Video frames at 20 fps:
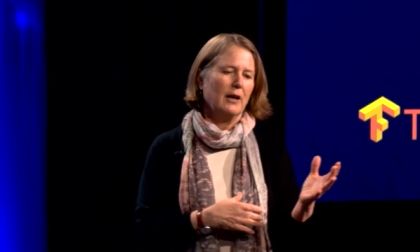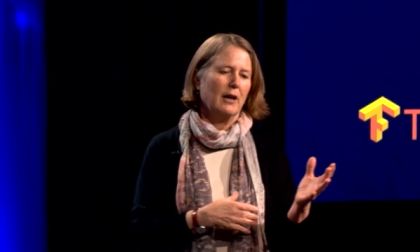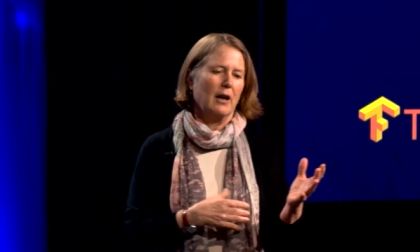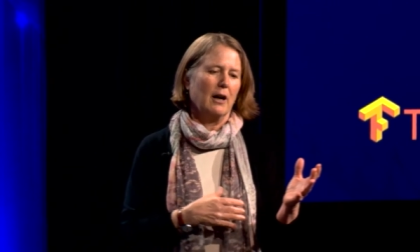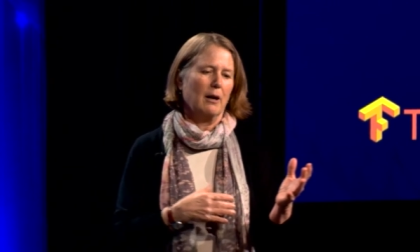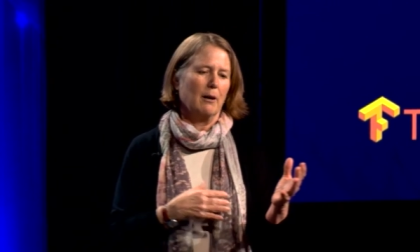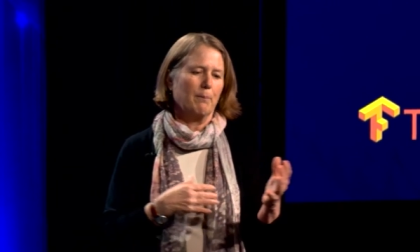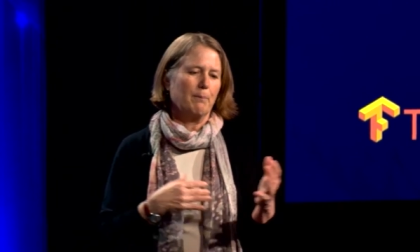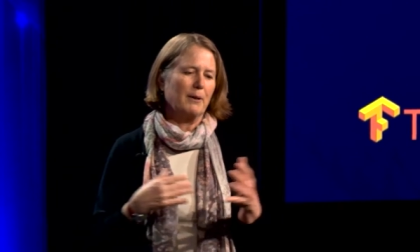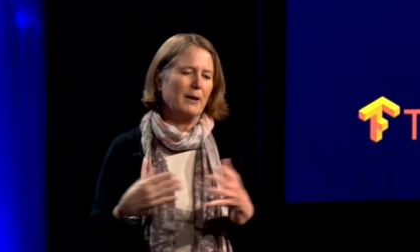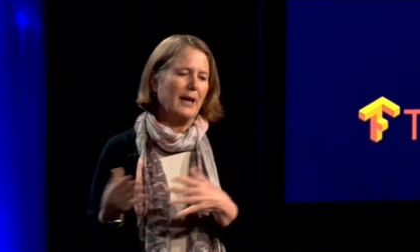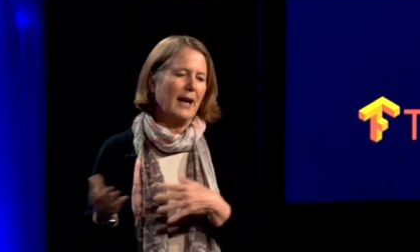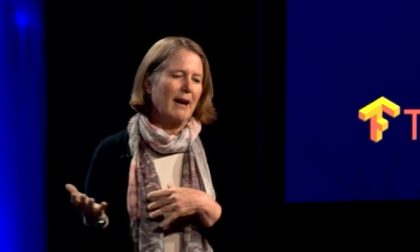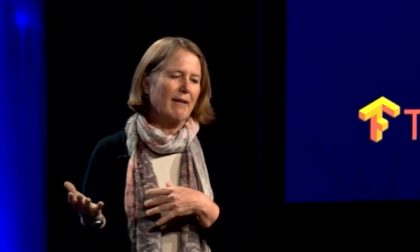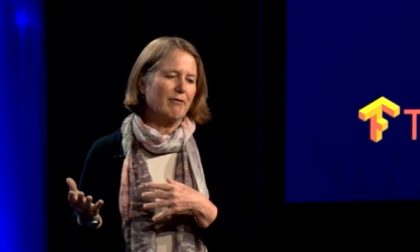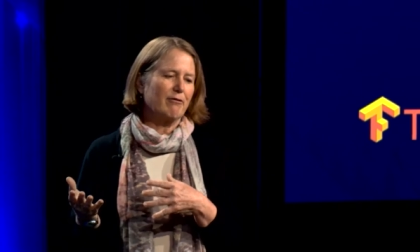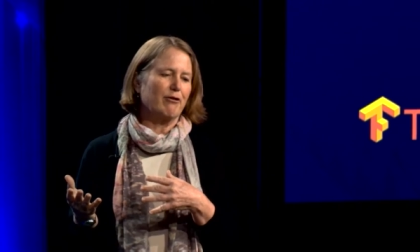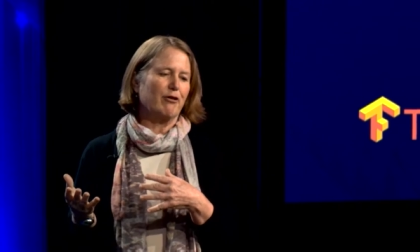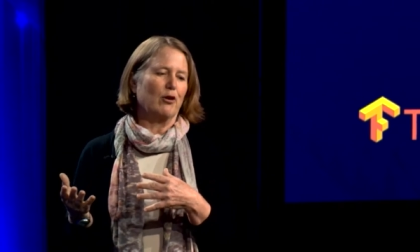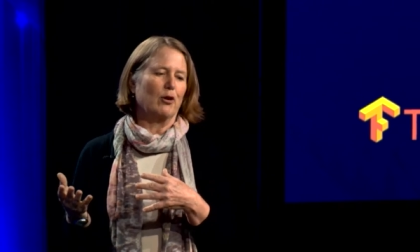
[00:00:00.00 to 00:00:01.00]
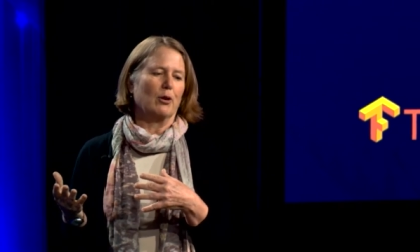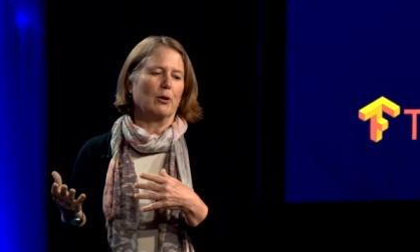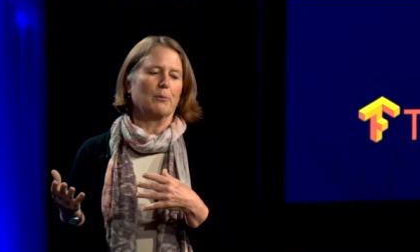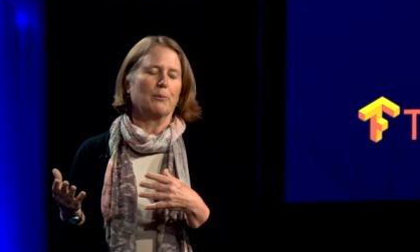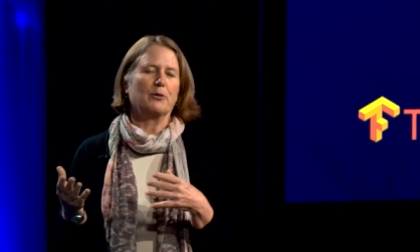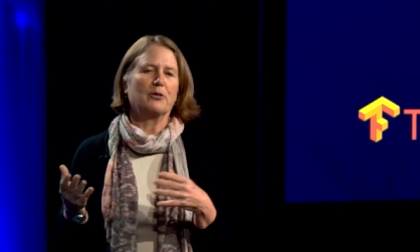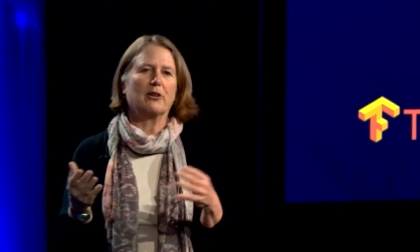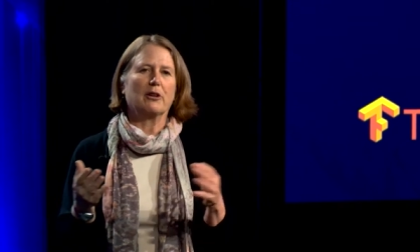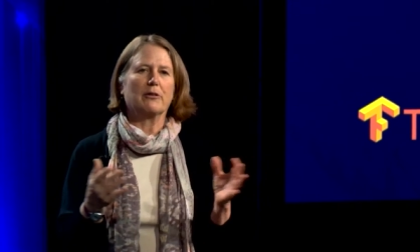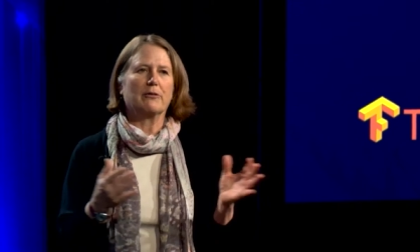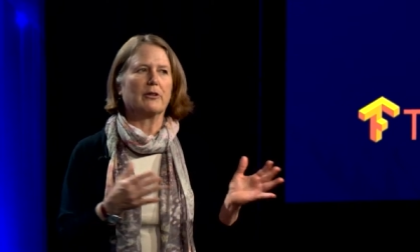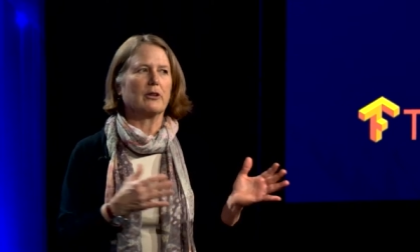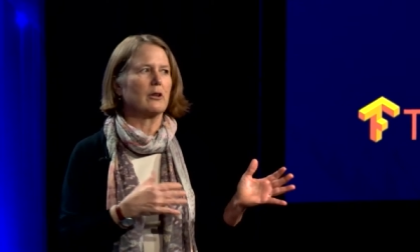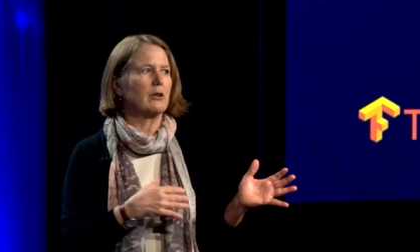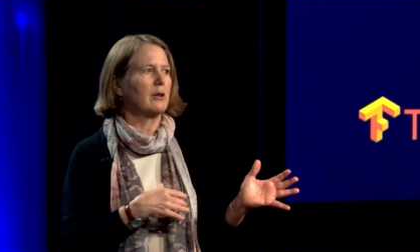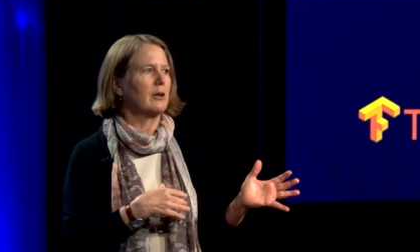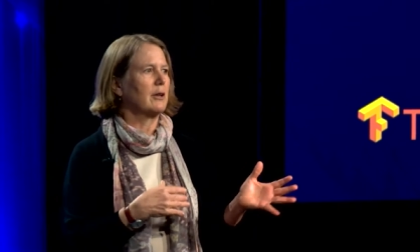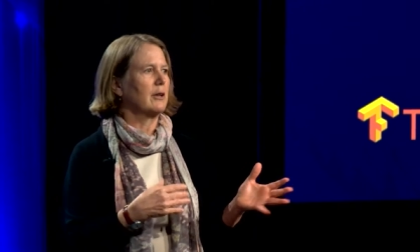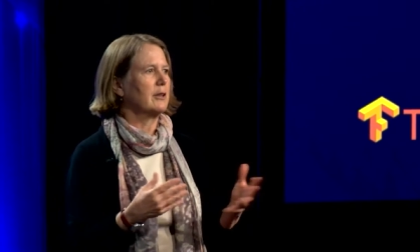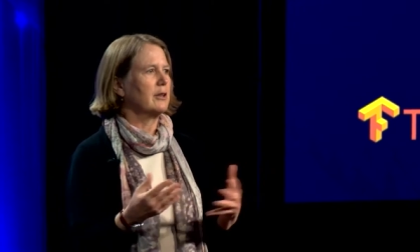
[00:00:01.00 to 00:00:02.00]
uh, platforms
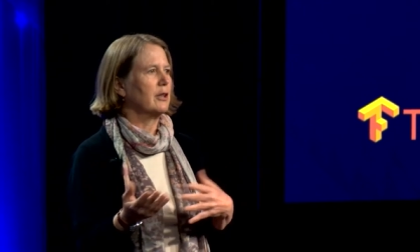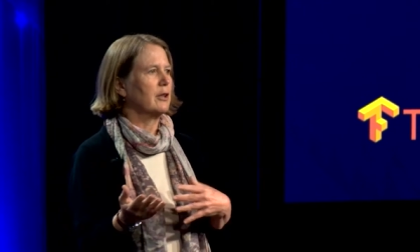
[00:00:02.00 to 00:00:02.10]
over